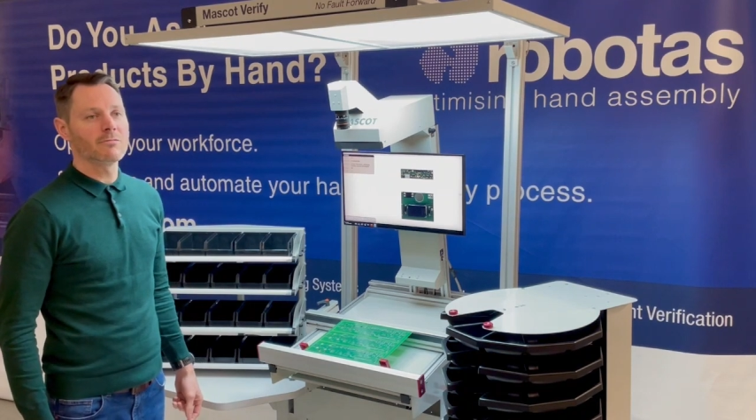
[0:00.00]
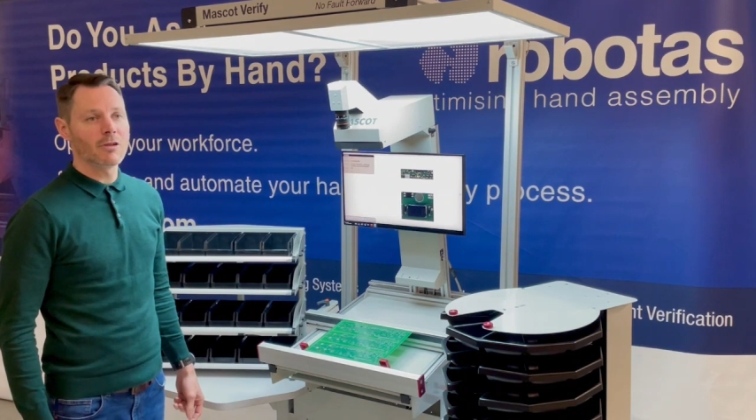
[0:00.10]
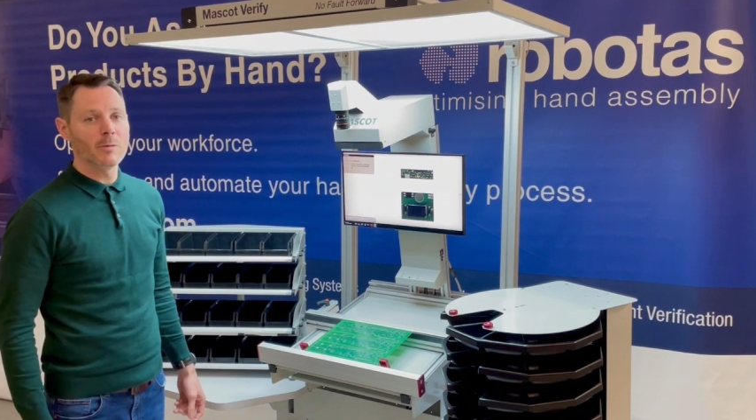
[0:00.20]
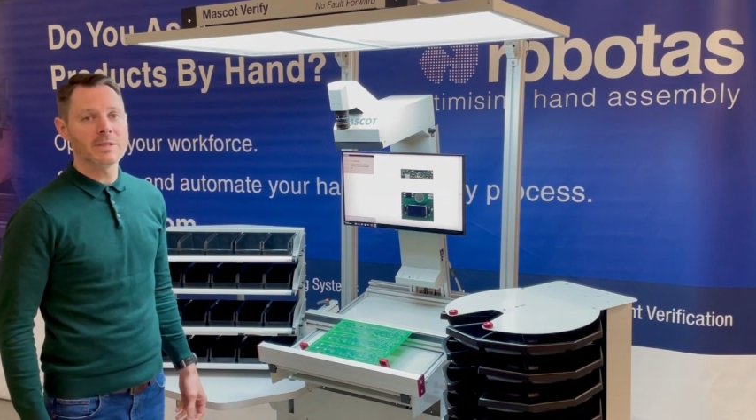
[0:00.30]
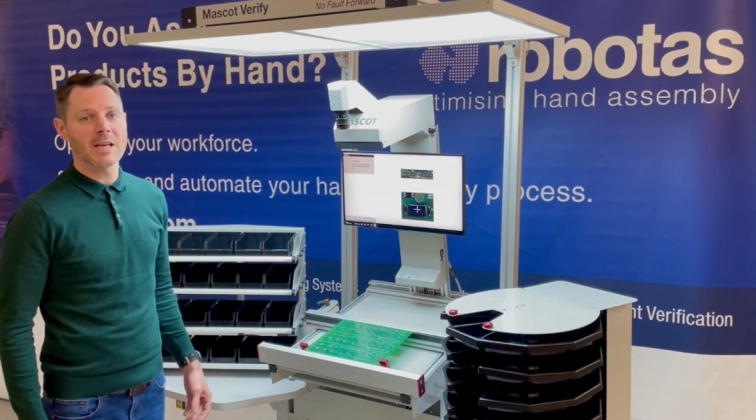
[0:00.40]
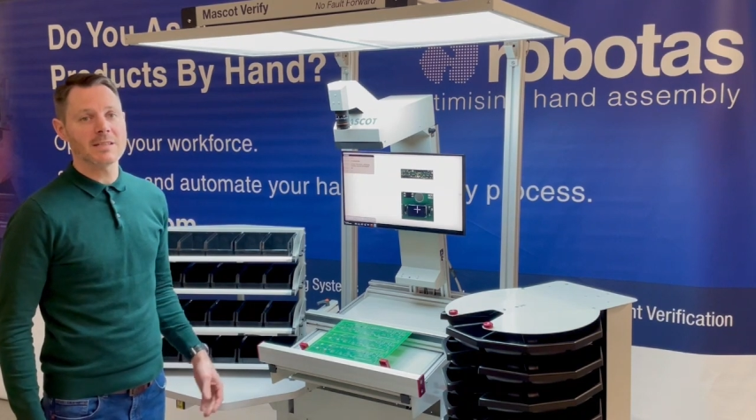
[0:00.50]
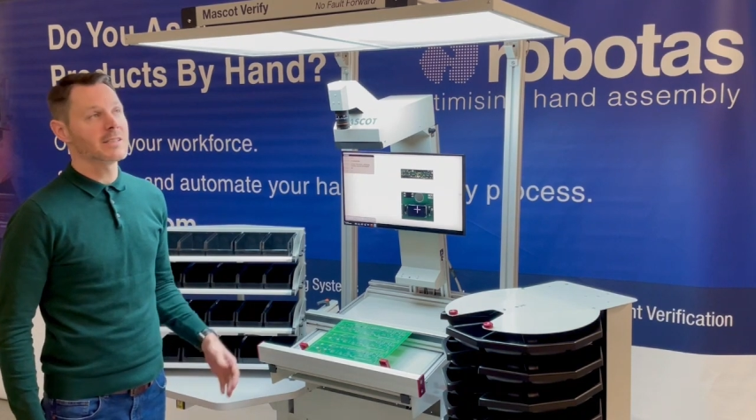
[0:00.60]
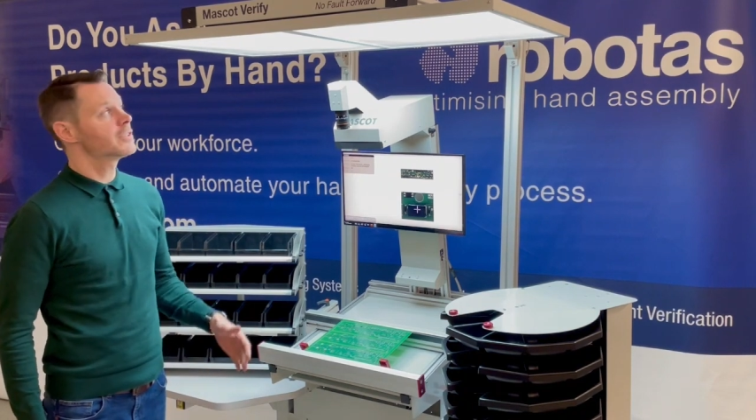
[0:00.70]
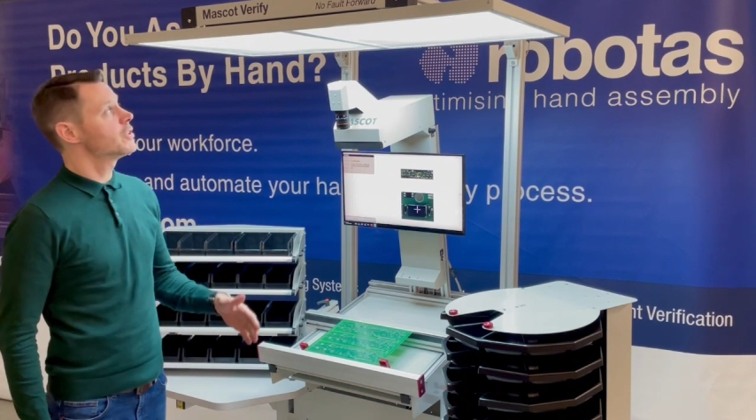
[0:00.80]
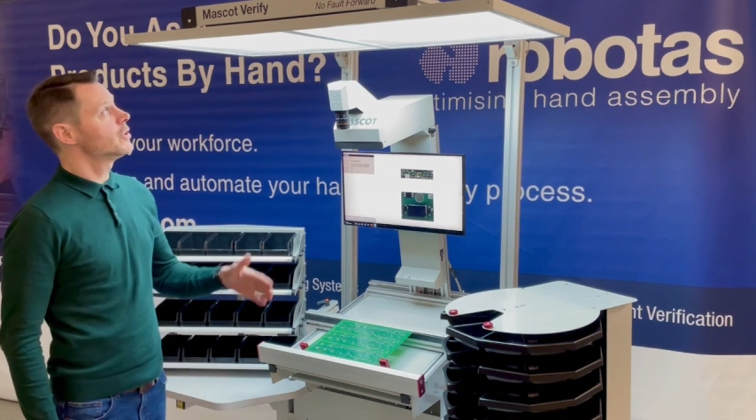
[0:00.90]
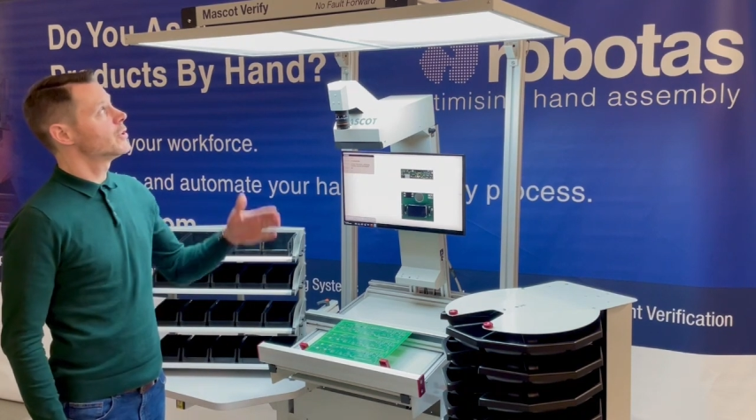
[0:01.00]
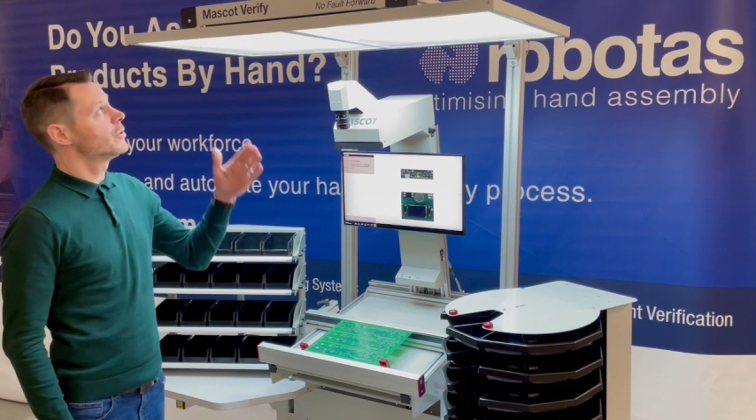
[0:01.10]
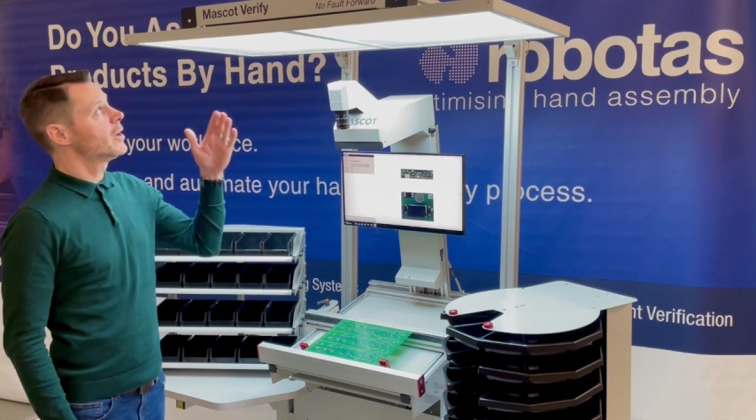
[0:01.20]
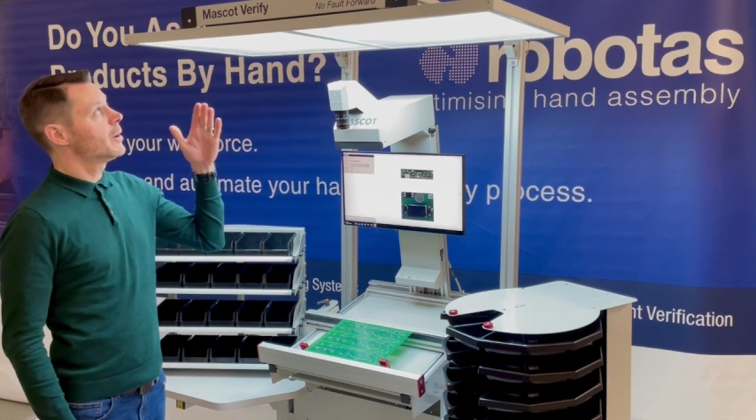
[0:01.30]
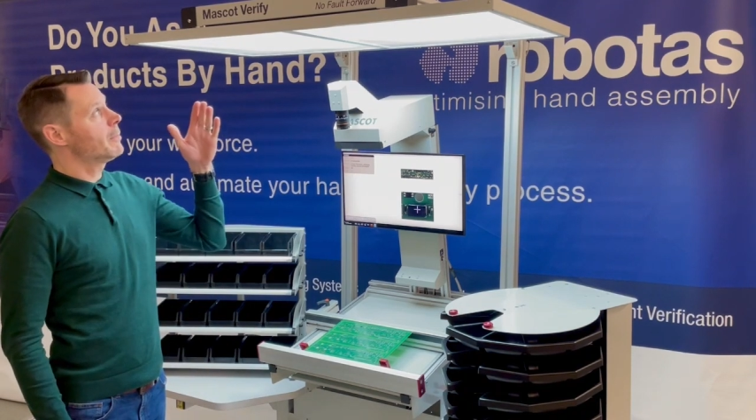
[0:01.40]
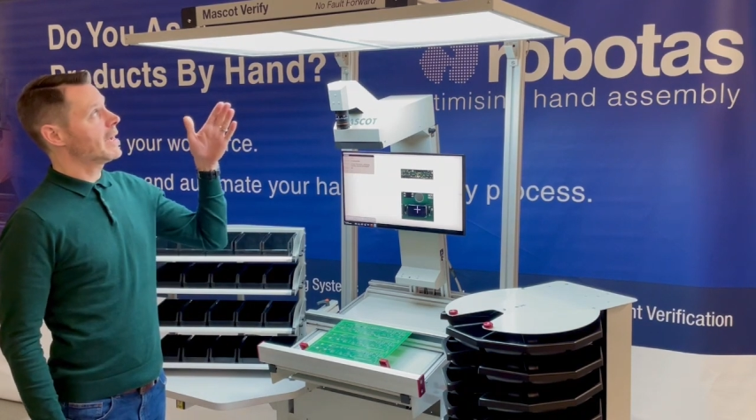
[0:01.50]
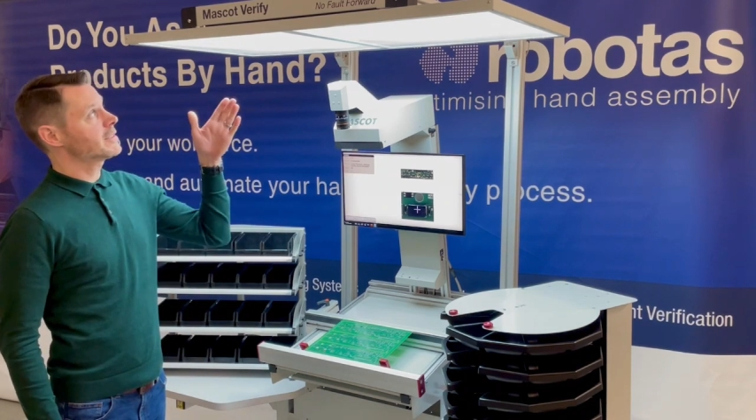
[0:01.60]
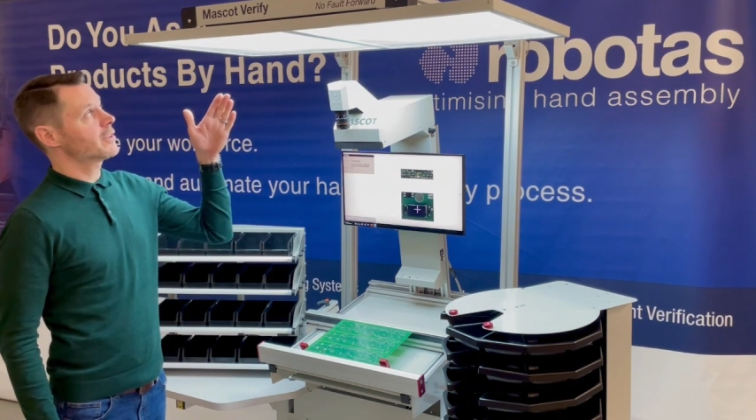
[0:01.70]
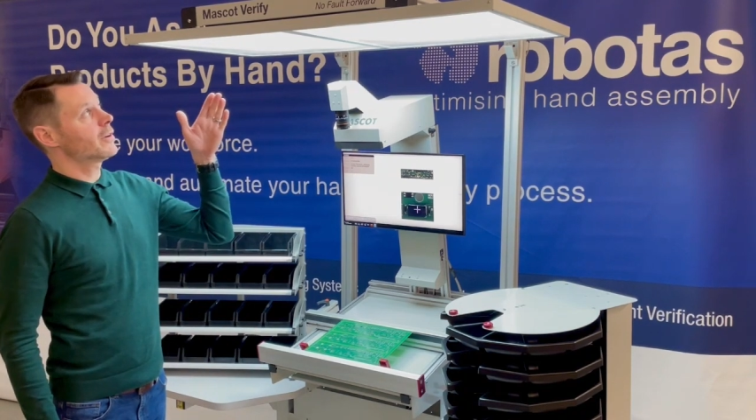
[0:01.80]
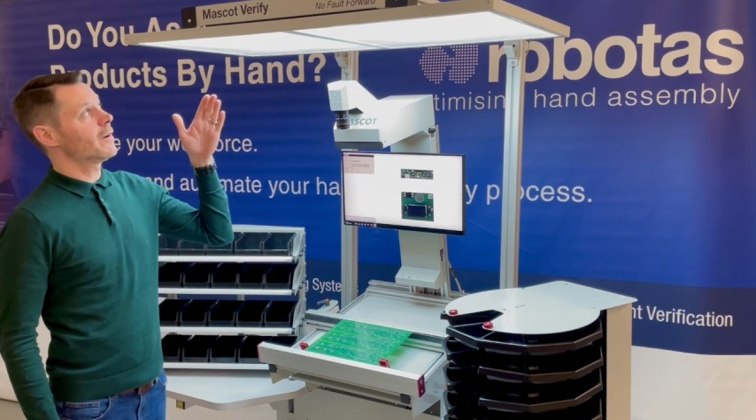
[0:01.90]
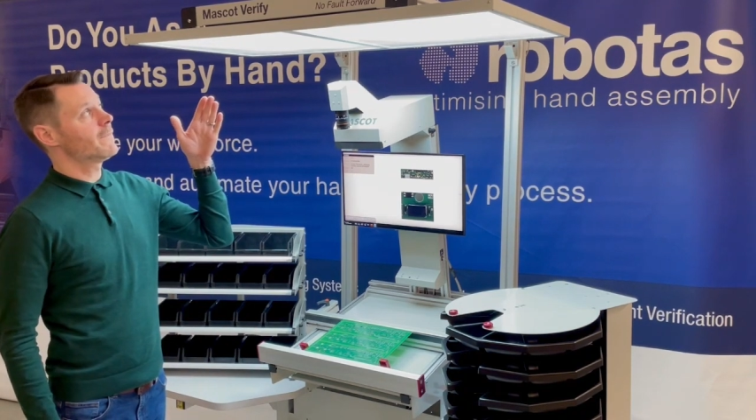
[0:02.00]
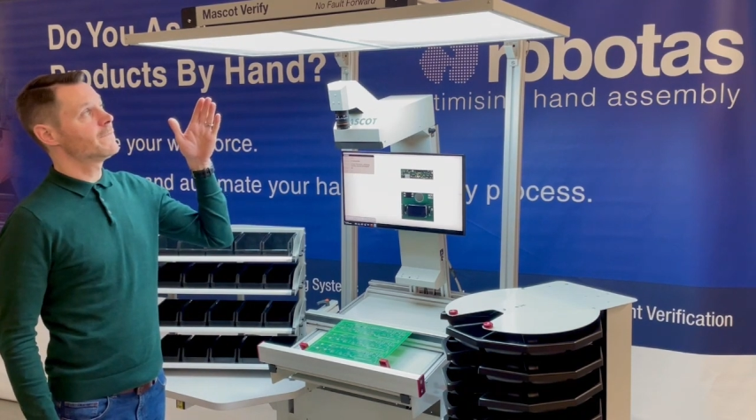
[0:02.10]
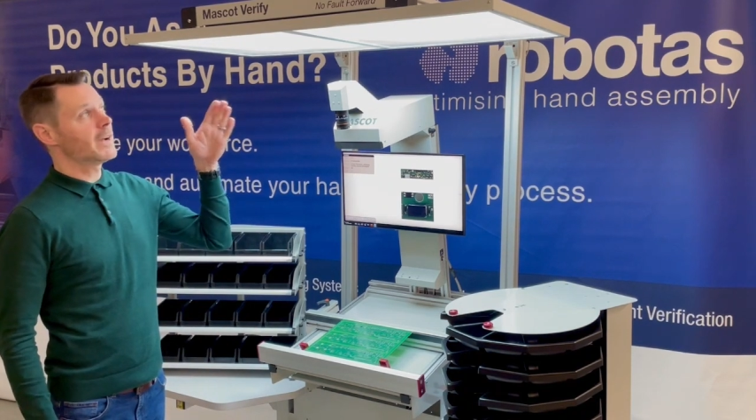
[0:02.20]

Robotas' new Mascot